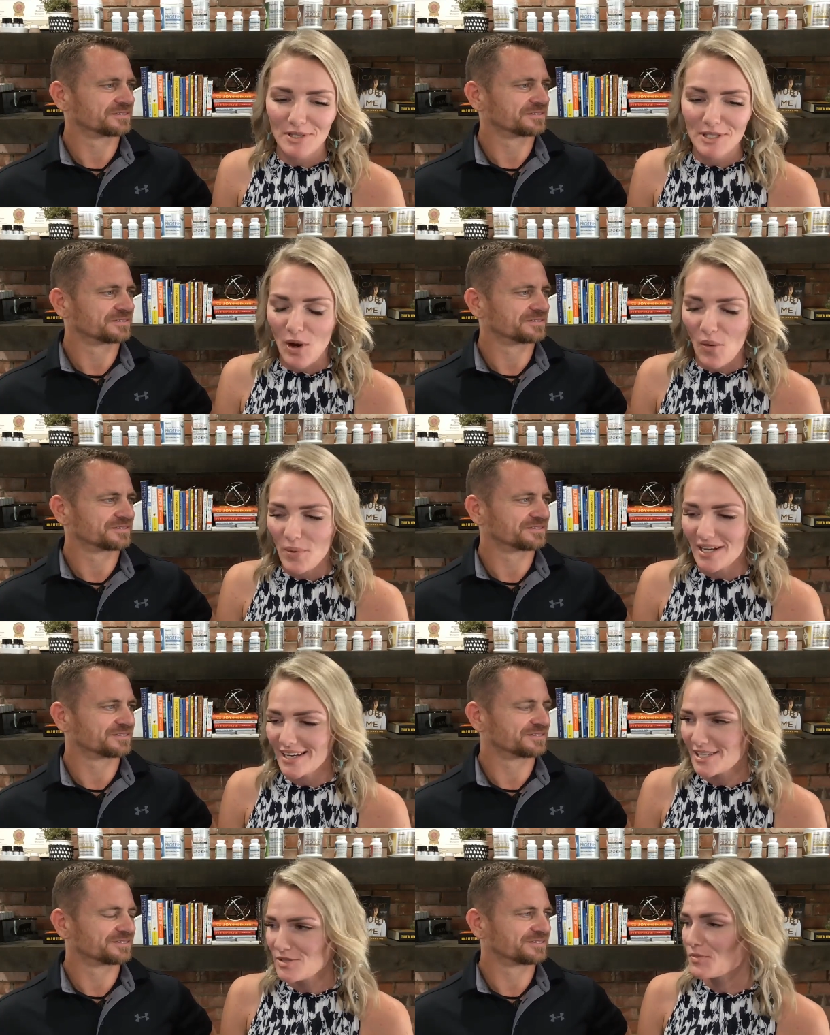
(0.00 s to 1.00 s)
Speaker 1: but so many
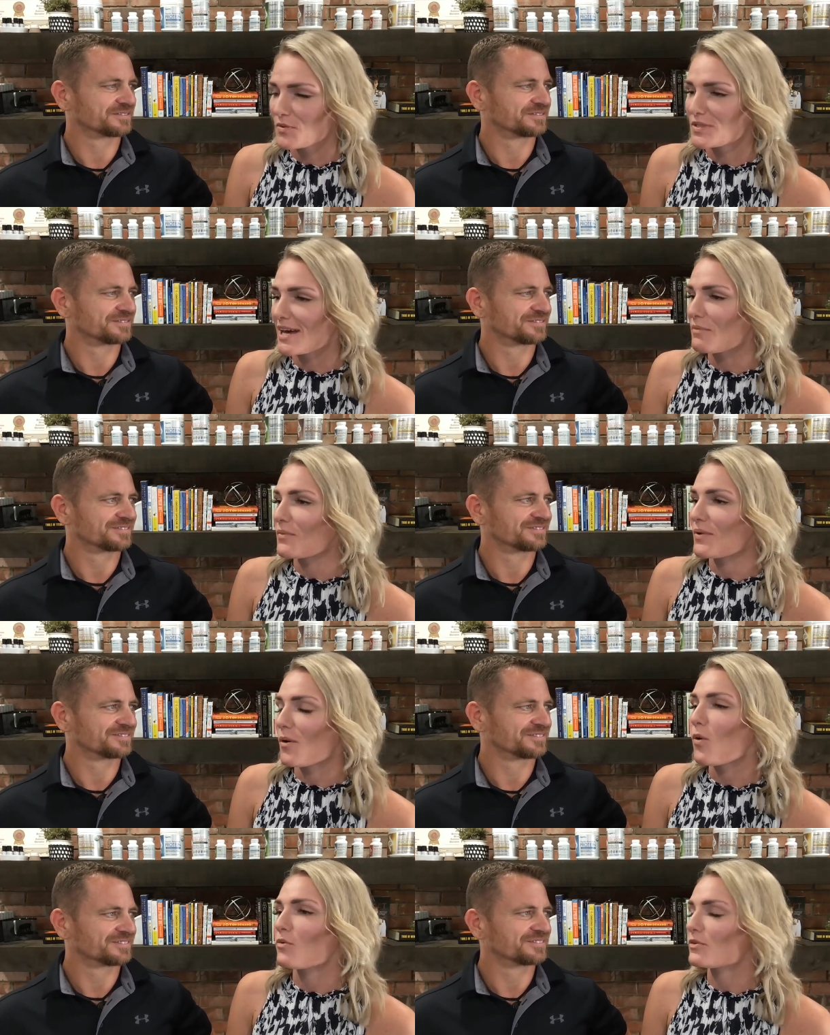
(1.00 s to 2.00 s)
kids you would say
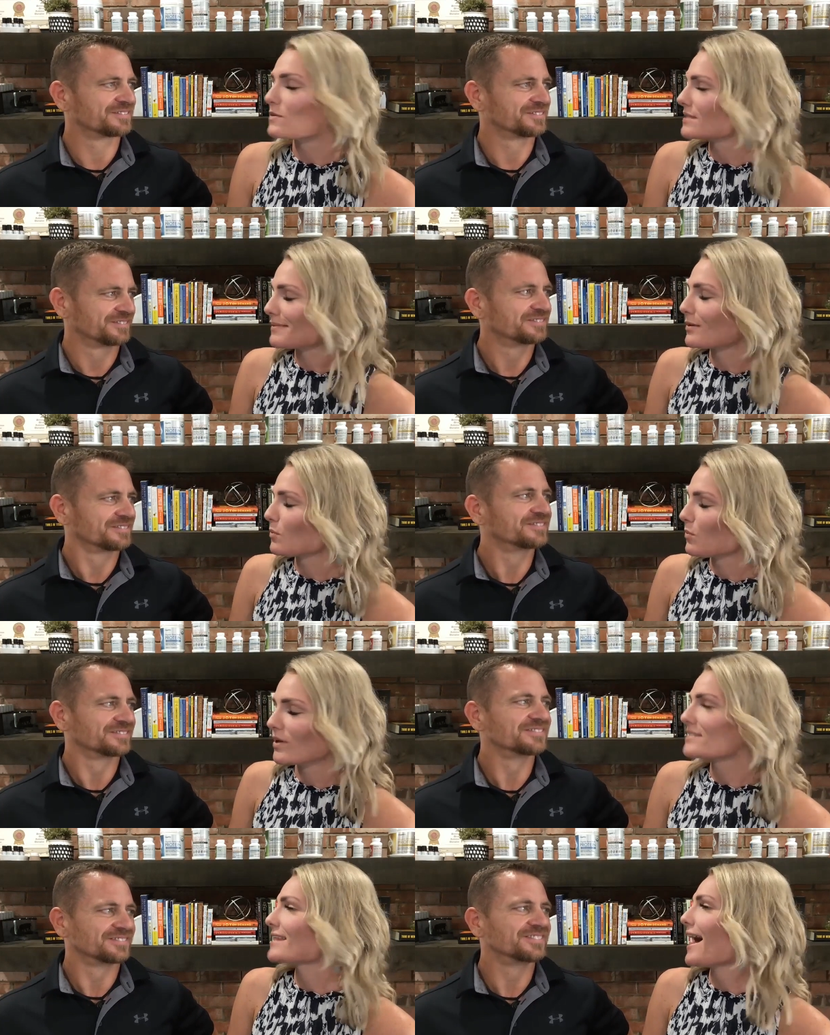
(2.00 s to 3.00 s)
whole foods and they're like what
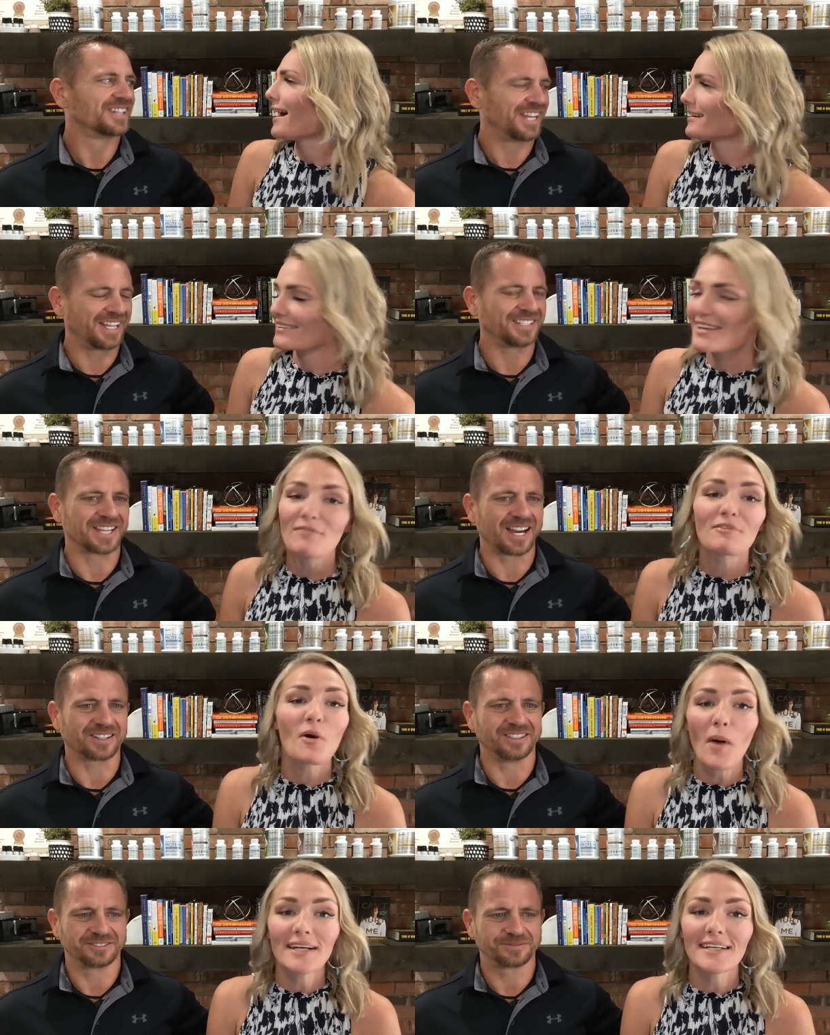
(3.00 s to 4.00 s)
is that exactly. they have
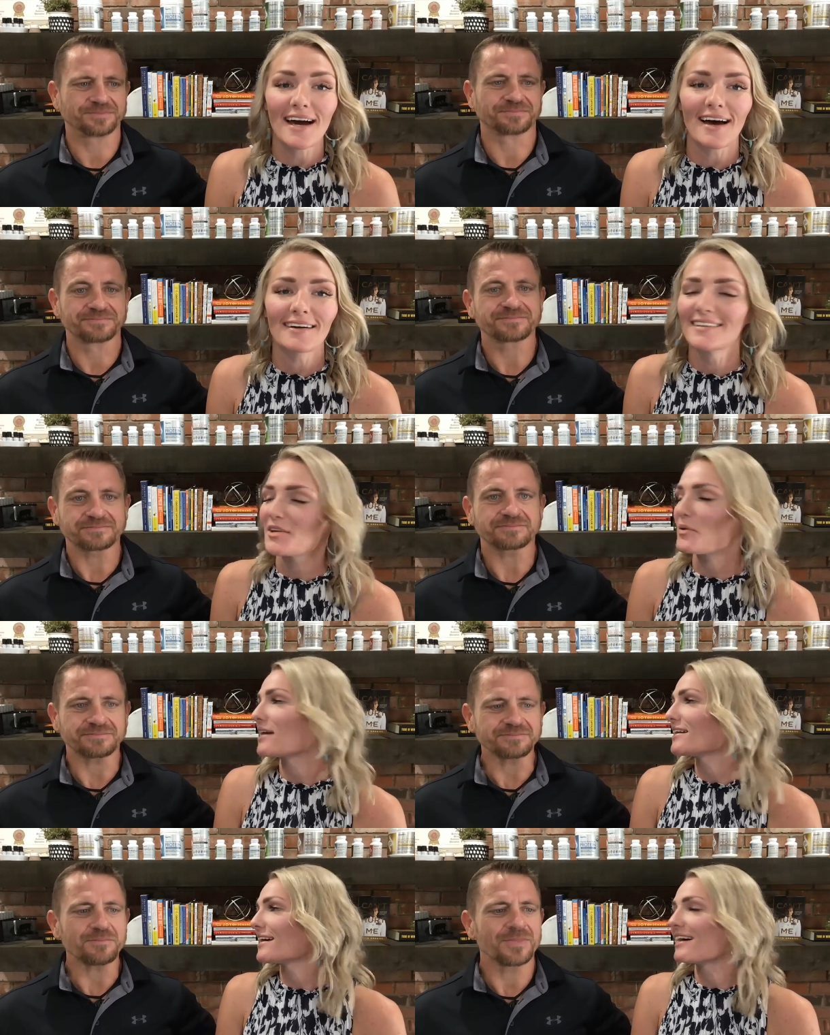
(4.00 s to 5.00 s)
no idea no
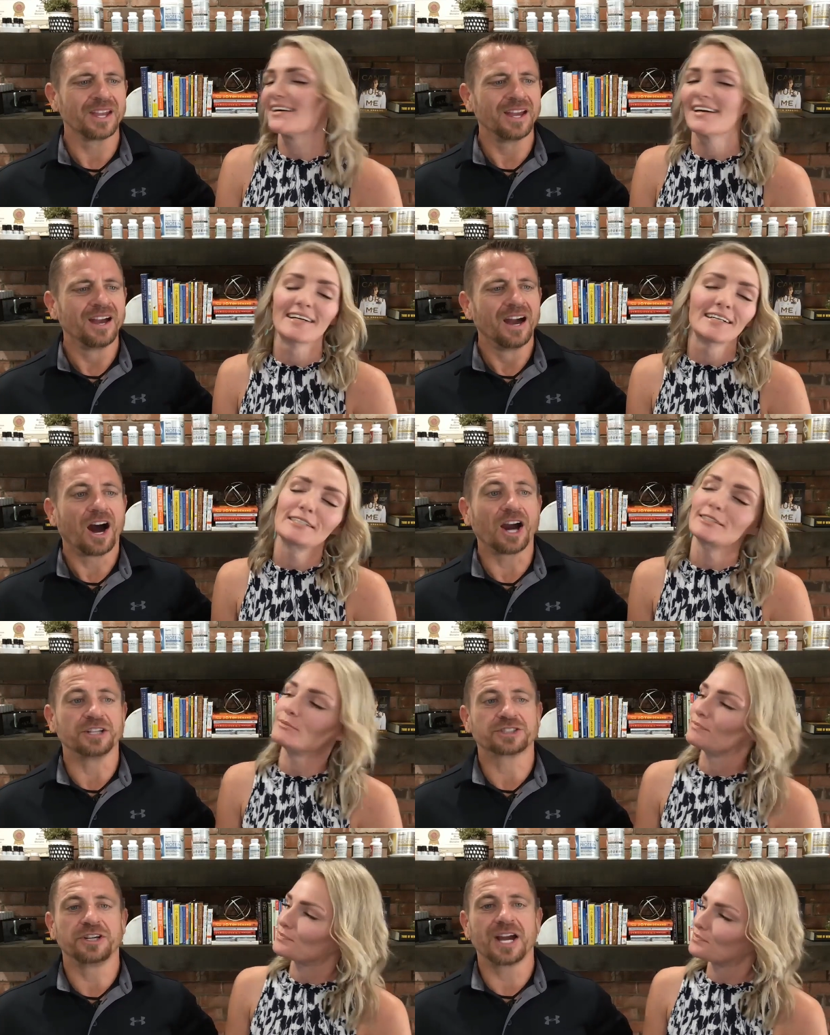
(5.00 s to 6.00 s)
idea
Speaker 2: all right,
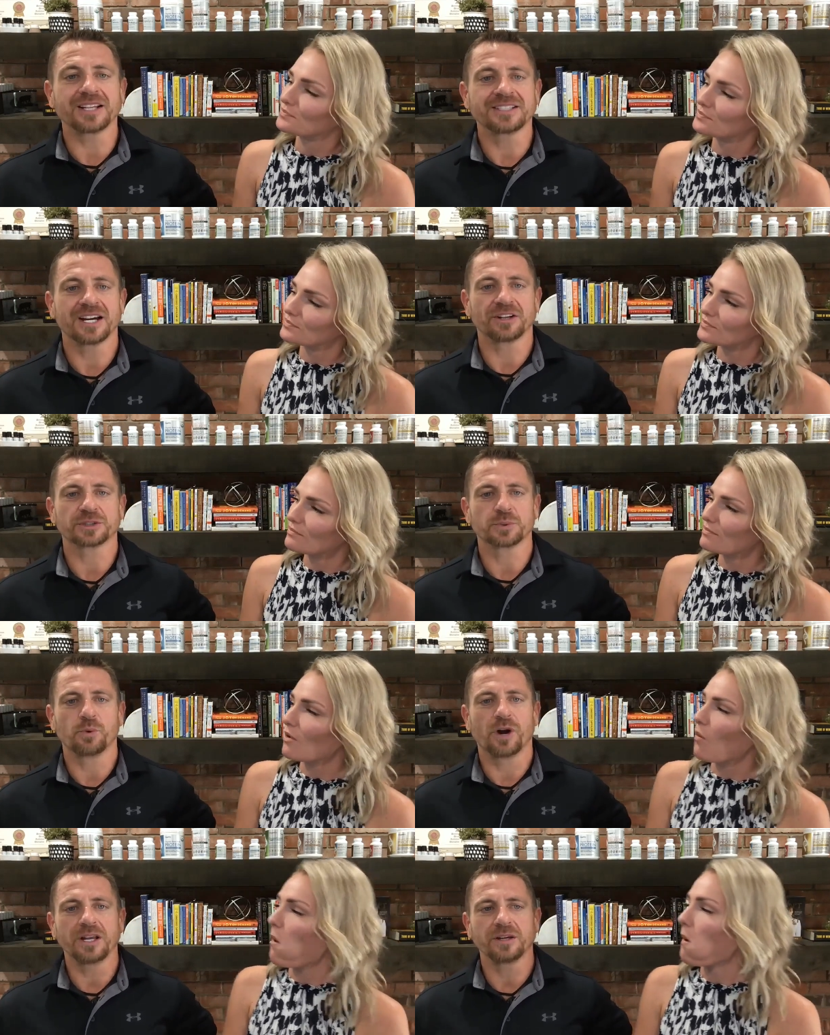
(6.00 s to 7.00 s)
so you got to tell us
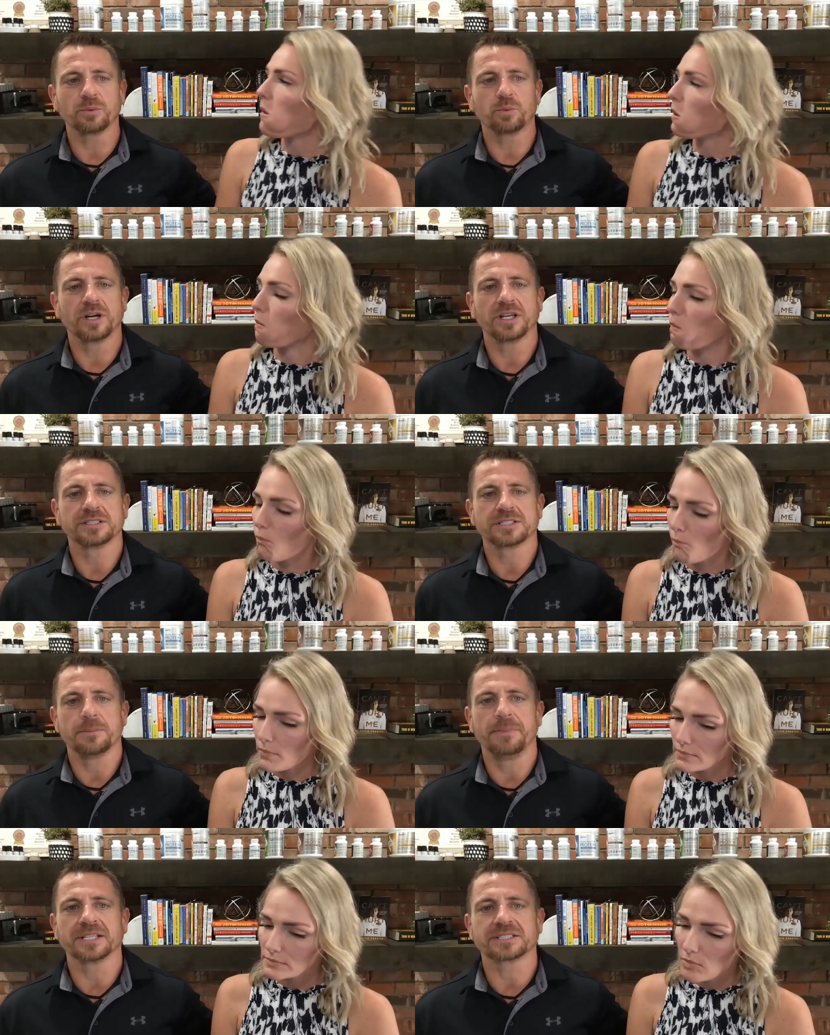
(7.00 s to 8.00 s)
what was the
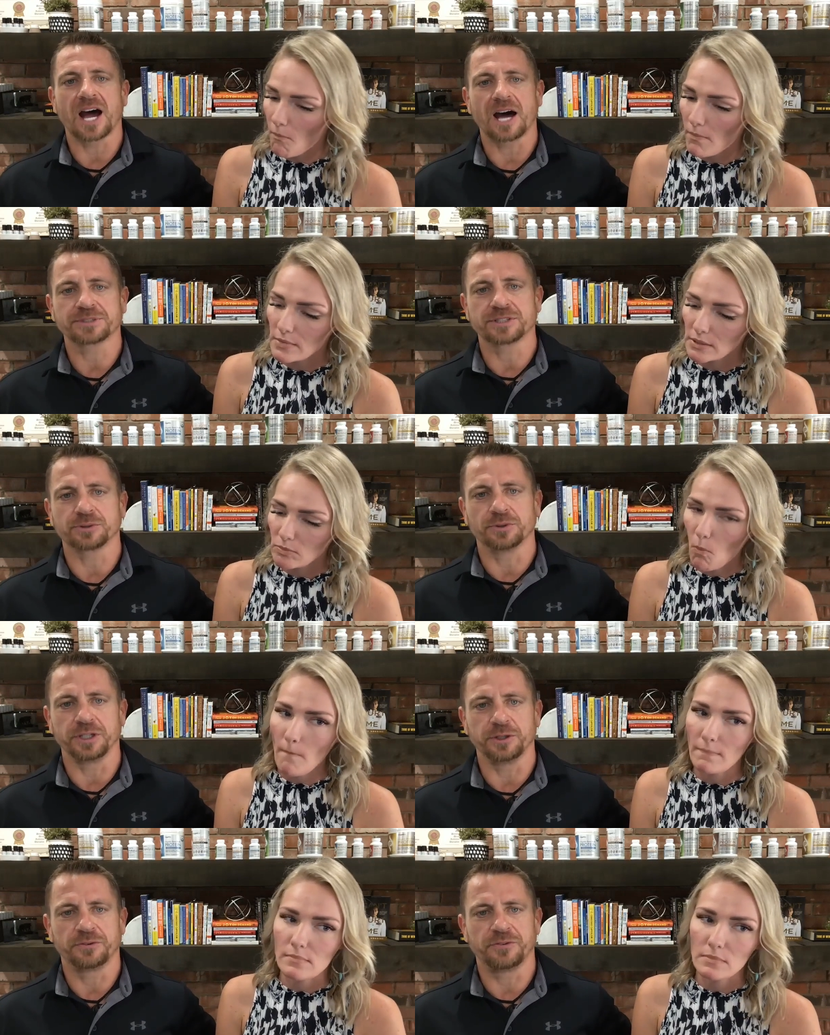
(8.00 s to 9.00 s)
biggest obstacle that
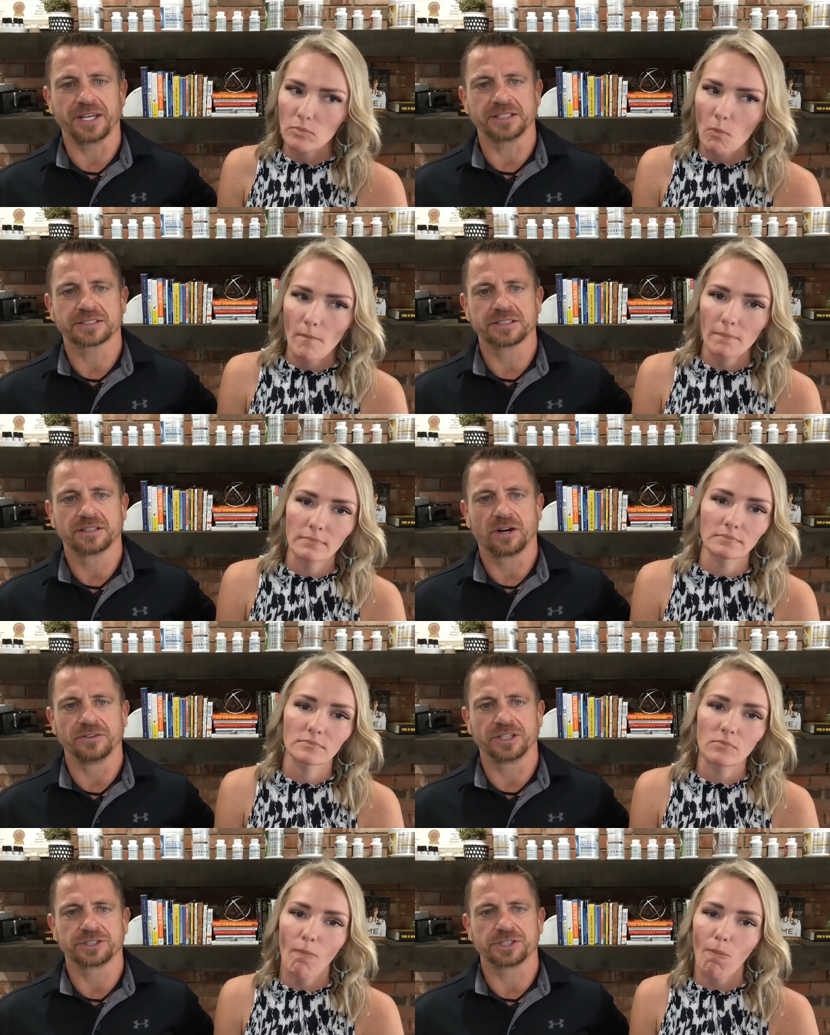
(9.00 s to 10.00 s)
you faced on
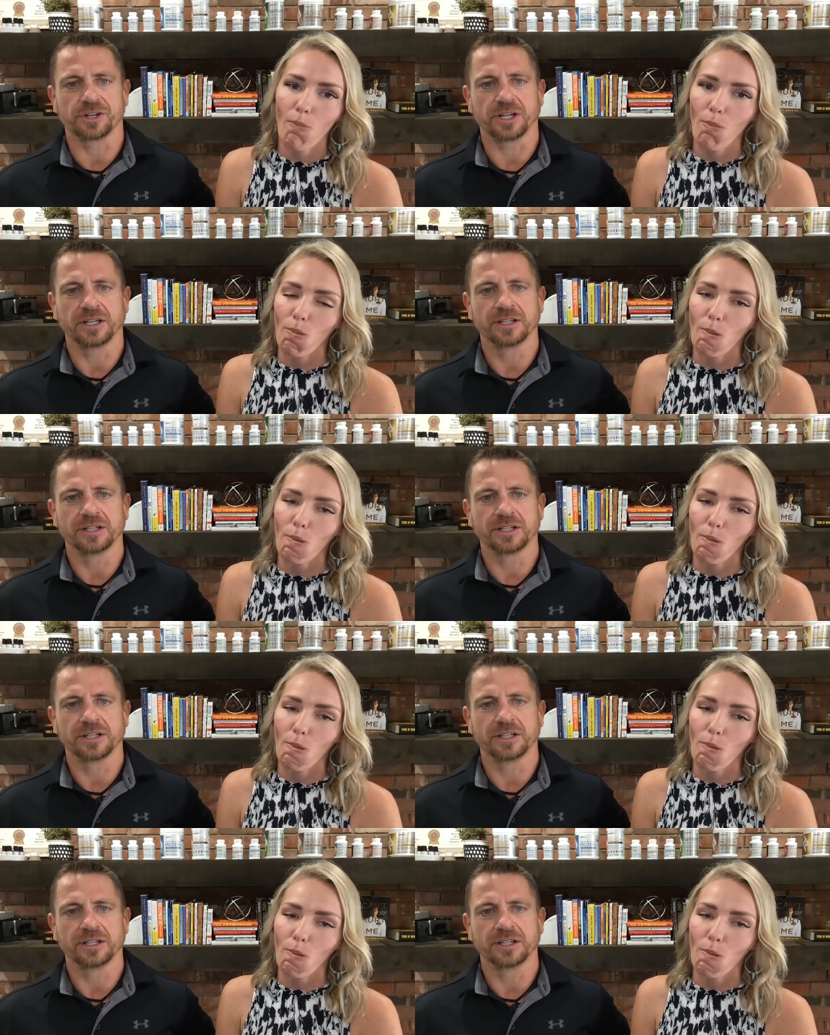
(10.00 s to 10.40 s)
this journey?